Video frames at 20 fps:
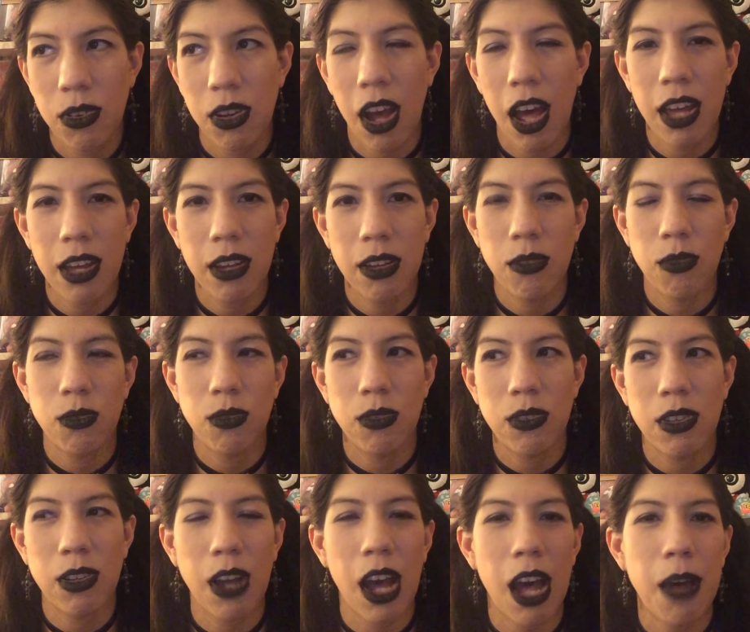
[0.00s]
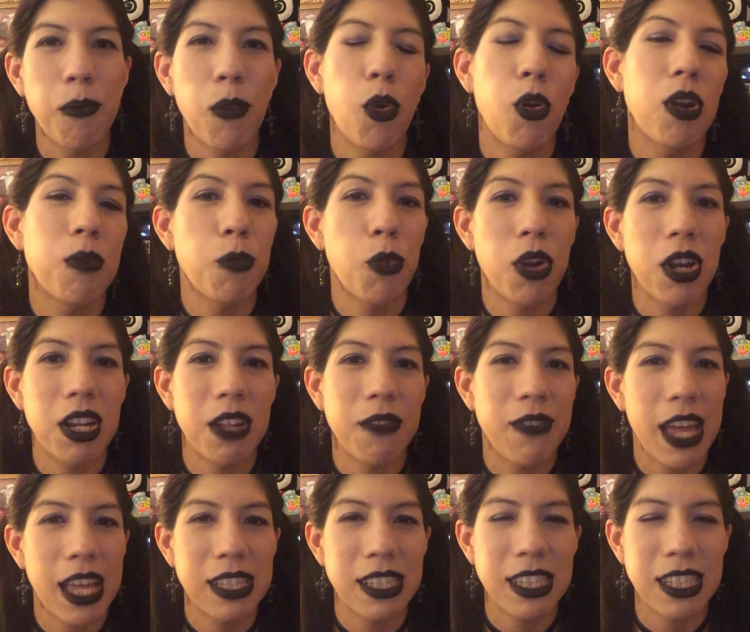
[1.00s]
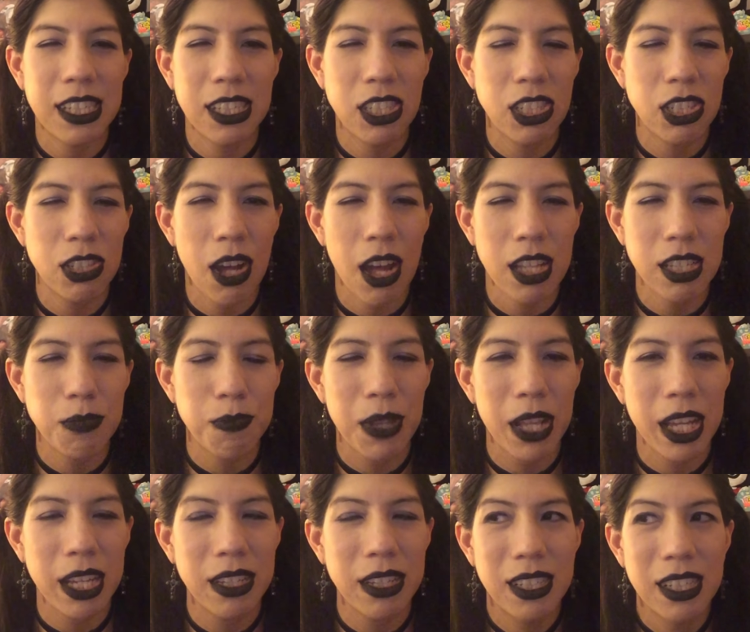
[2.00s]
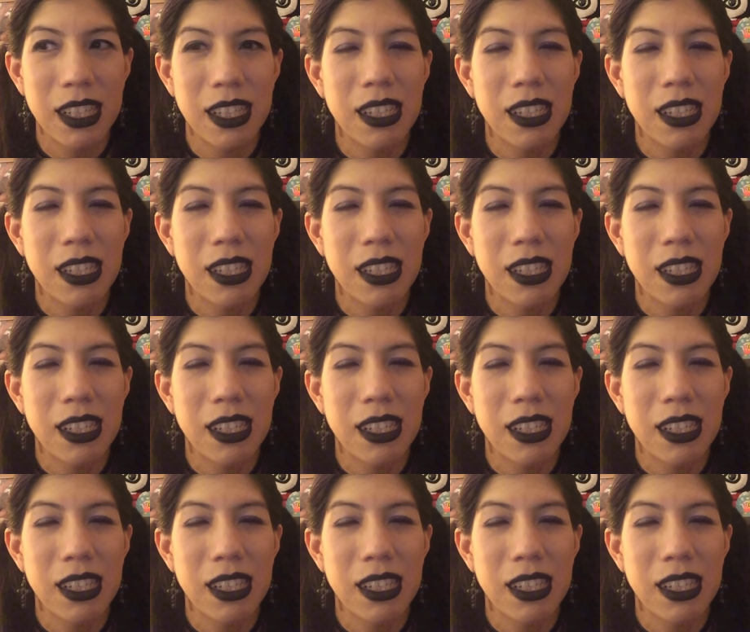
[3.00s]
got more and more advanced into cosplay.